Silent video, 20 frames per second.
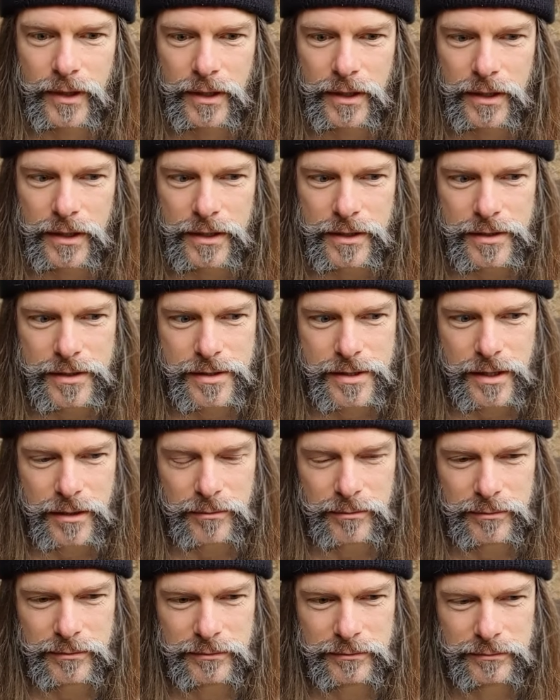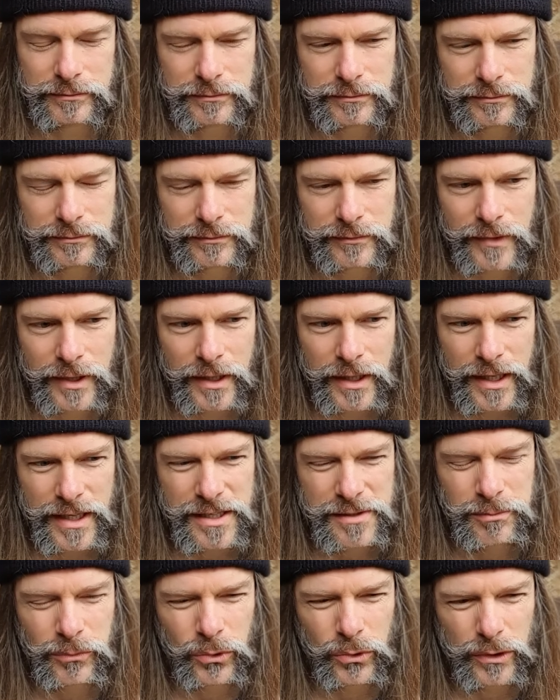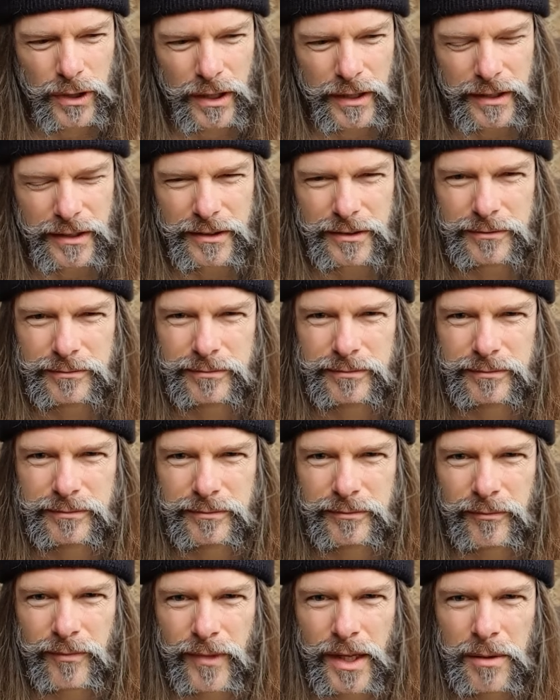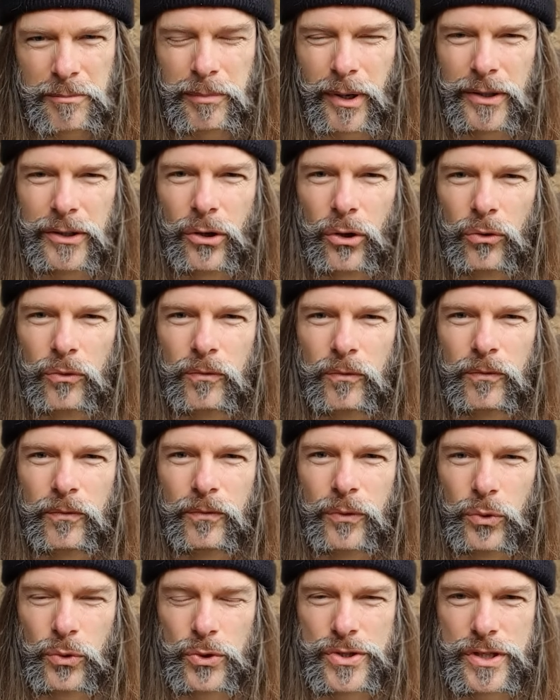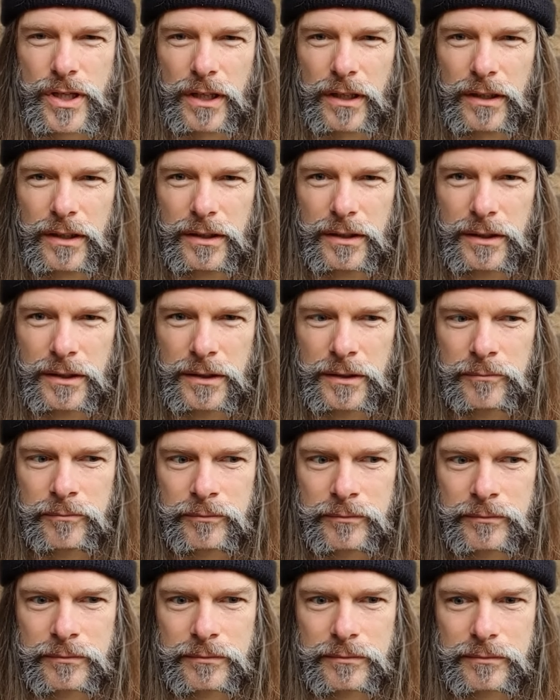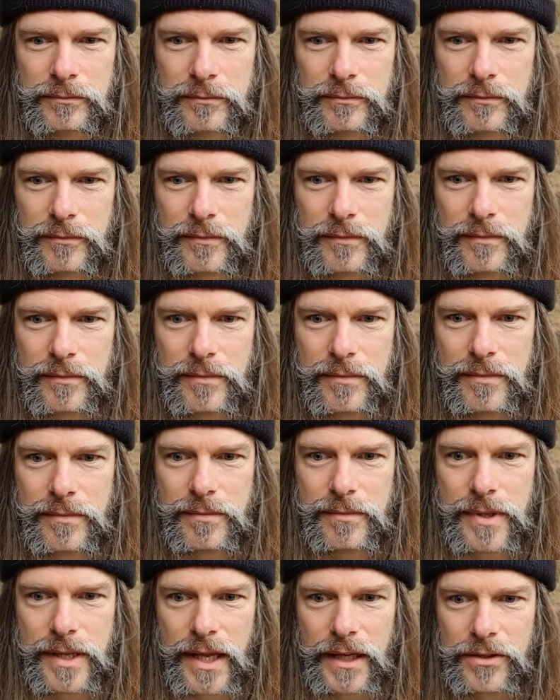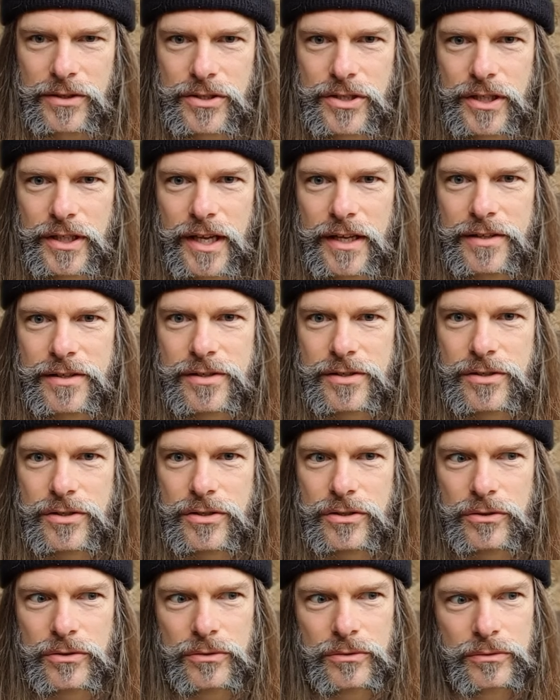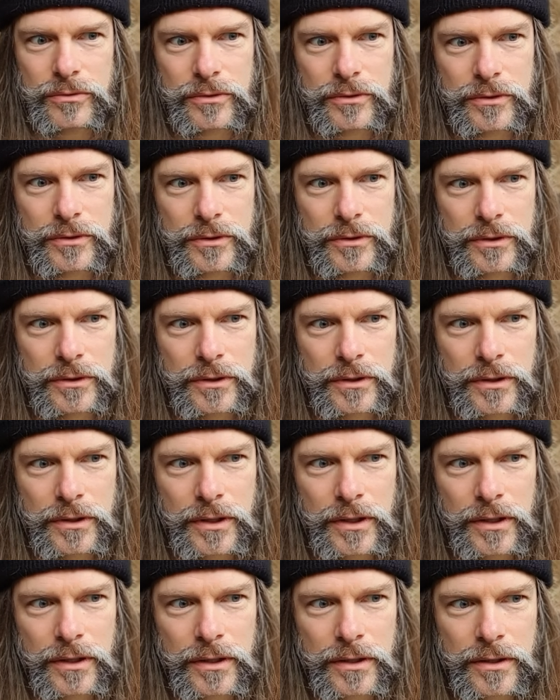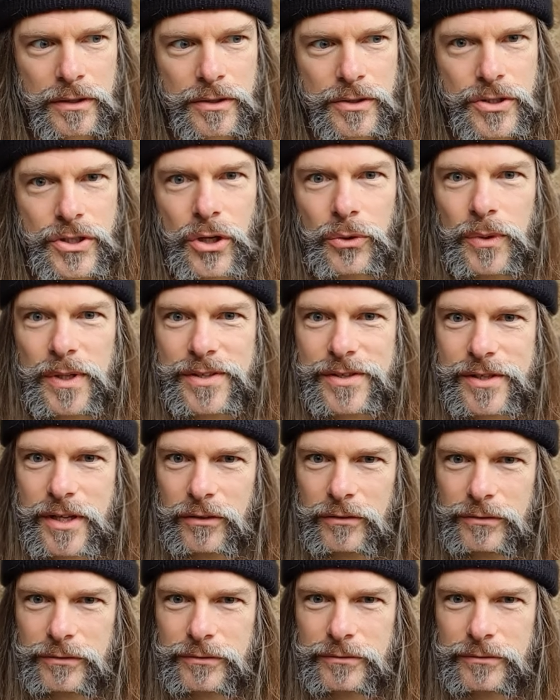It's more like by not forcing, nature gets to show itself.